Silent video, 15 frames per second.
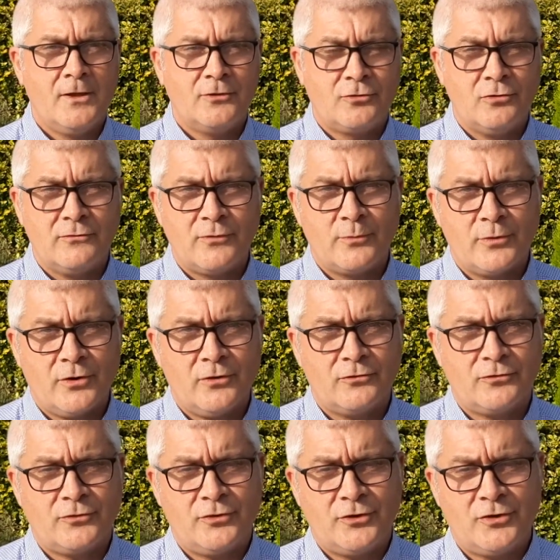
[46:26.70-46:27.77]
Two of our workers
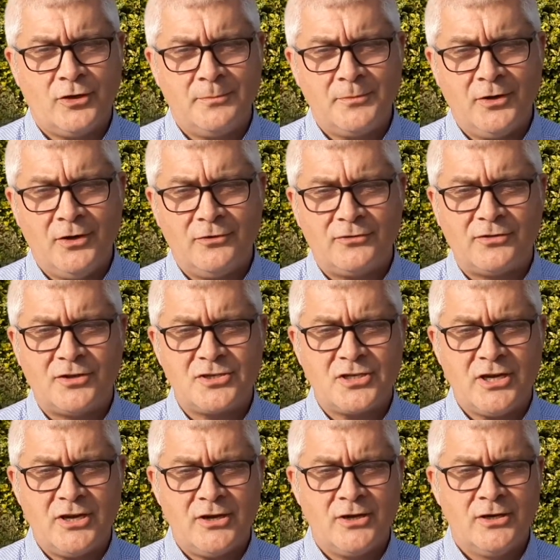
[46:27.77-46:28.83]
are going to come now just to
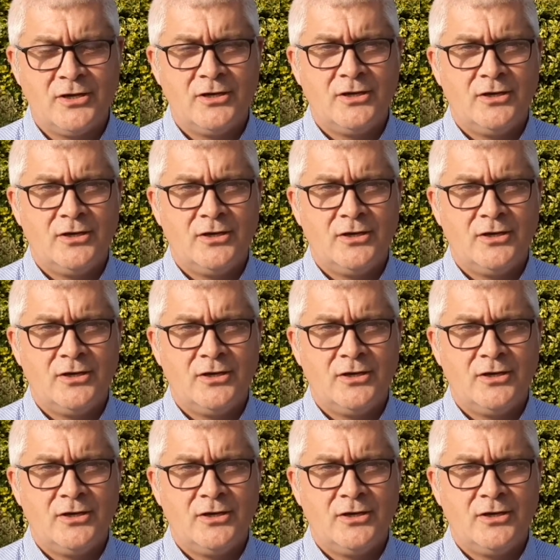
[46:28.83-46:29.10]
share